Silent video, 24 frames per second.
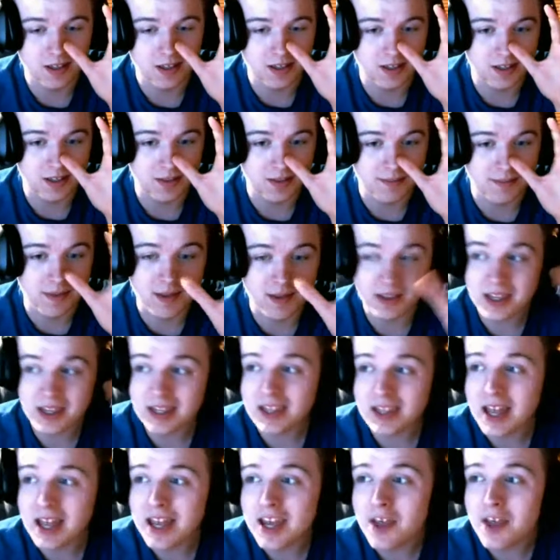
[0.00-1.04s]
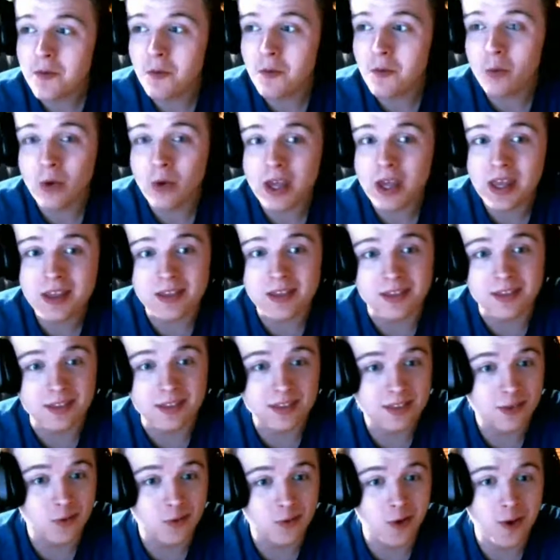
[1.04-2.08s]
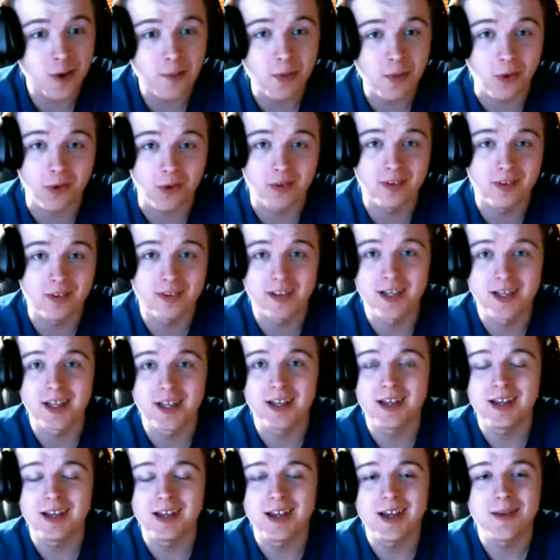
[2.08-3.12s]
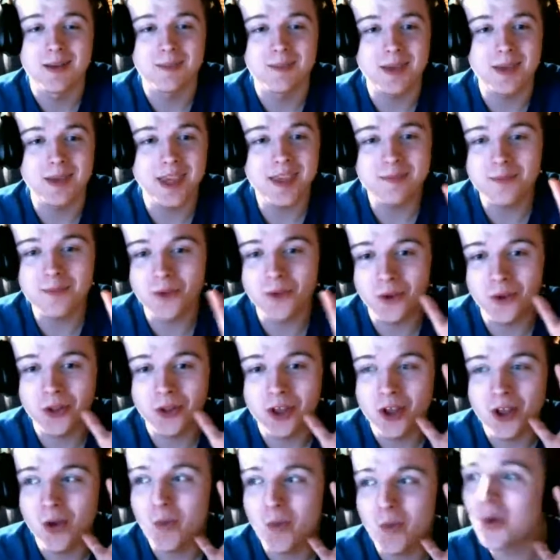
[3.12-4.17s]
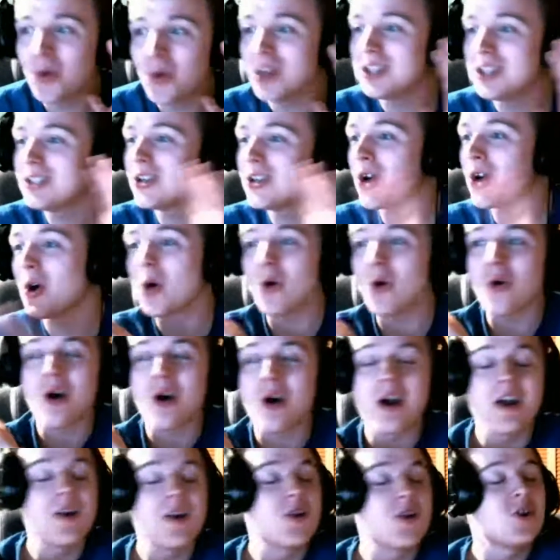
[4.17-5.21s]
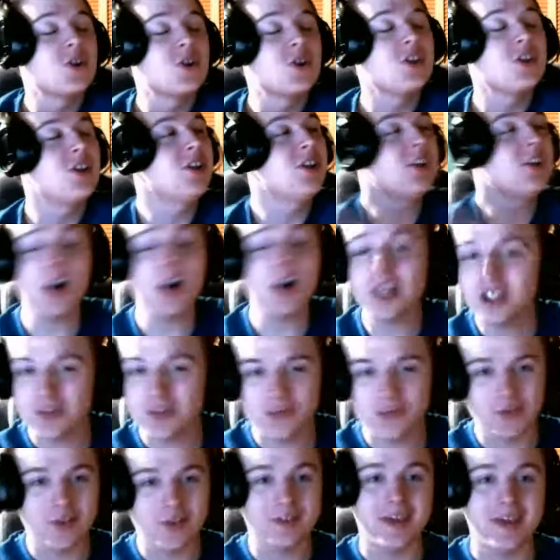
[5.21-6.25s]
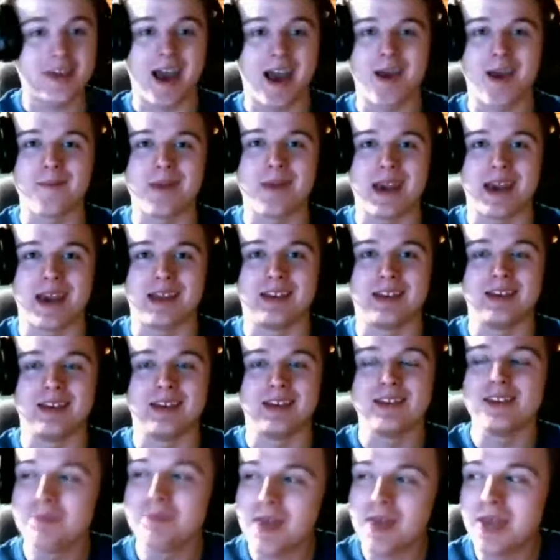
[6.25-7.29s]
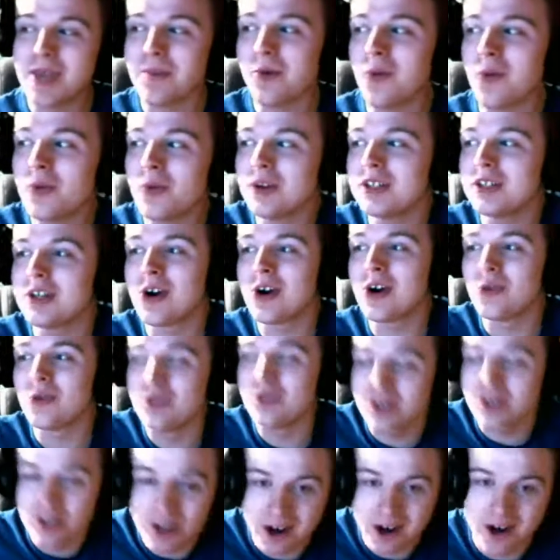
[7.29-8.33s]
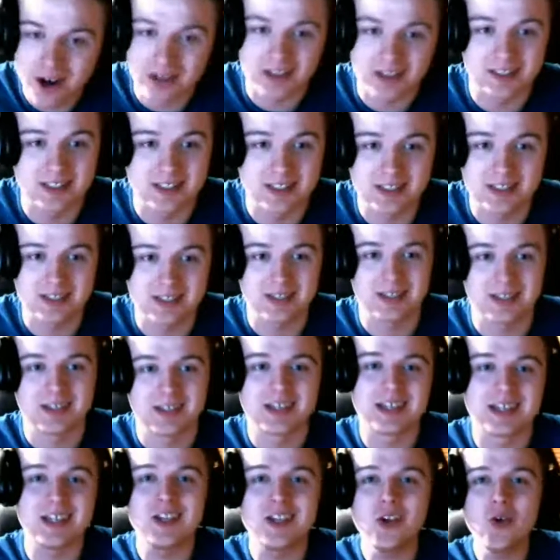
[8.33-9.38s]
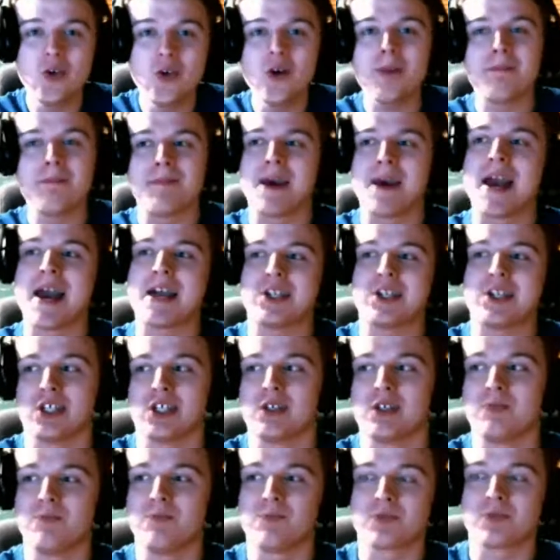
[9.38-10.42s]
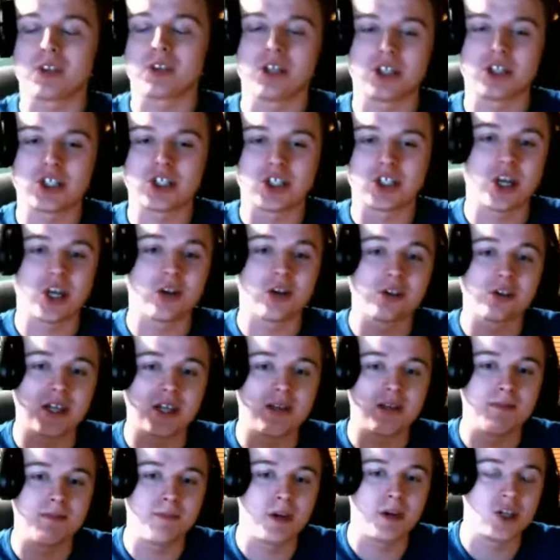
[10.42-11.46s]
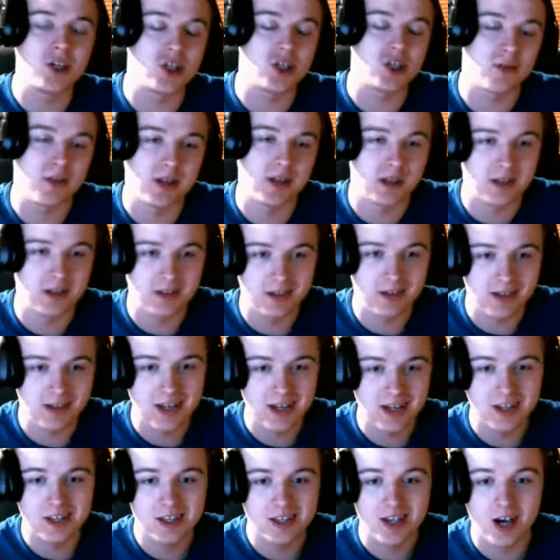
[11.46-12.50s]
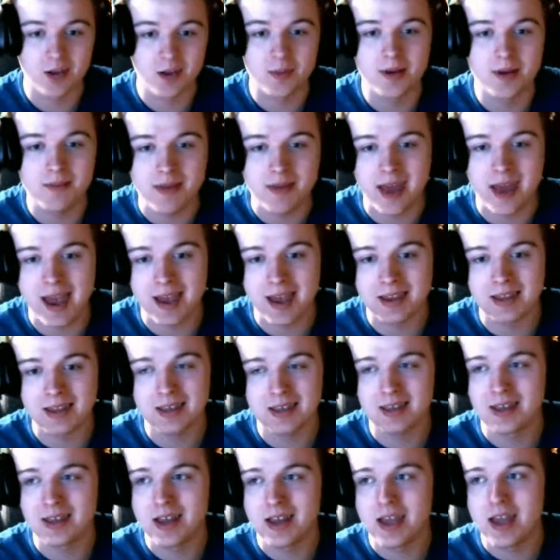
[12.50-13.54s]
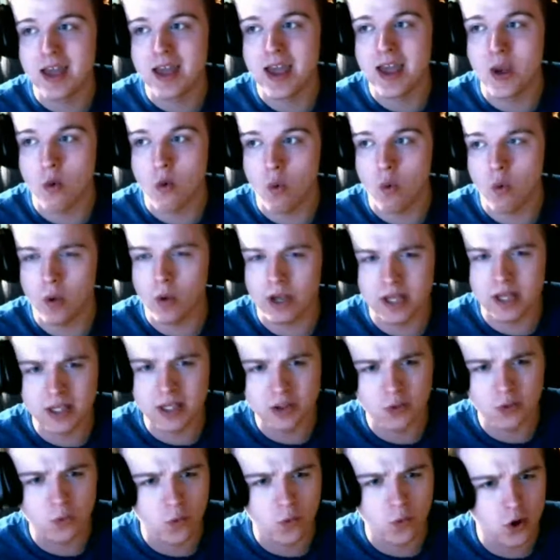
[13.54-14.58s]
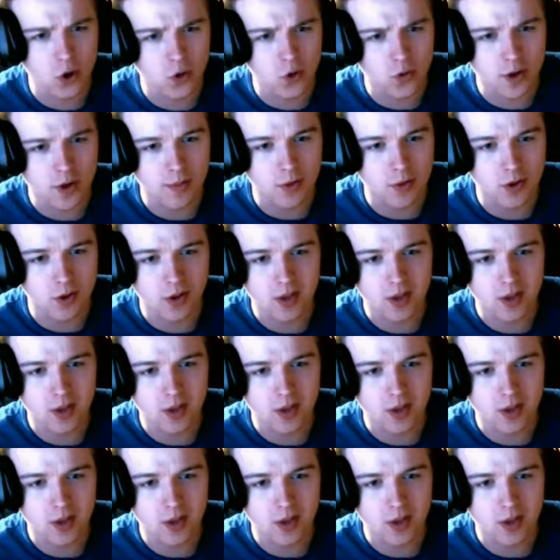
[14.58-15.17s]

let him win the Rumble. People would go nuts for that, man. People would go nuts. Can you imagine Shelton Benjamin coming back and winning the Royal Rumble?